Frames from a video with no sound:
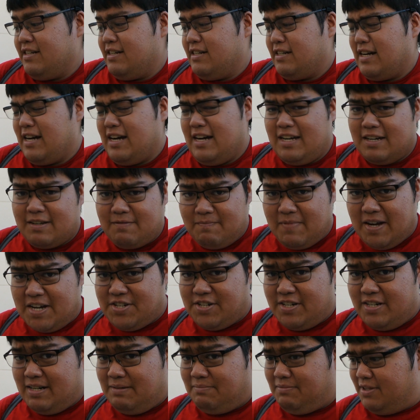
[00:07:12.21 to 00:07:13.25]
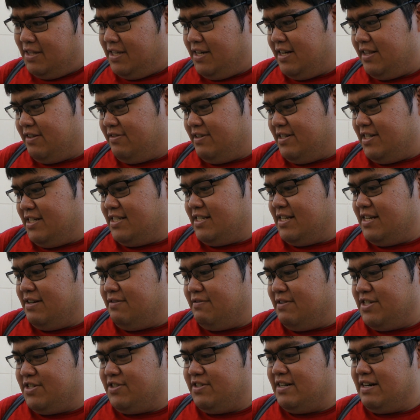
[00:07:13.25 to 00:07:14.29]
I got measured up with the other one to see
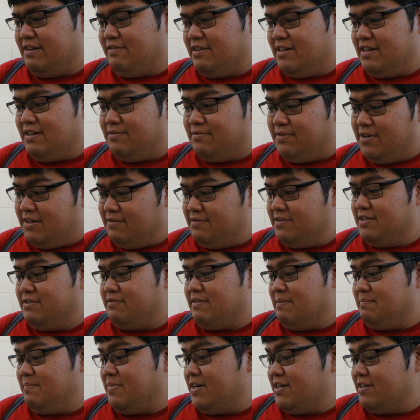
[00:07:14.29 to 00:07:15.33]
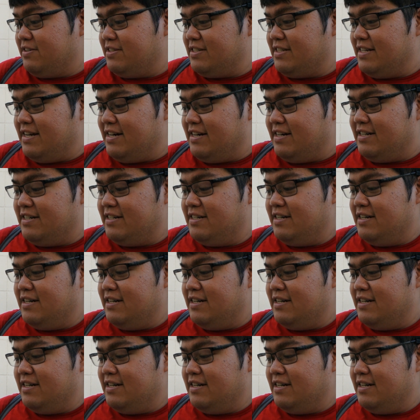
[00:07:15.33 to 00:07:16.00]
which one I want to evolve to Rampardos later.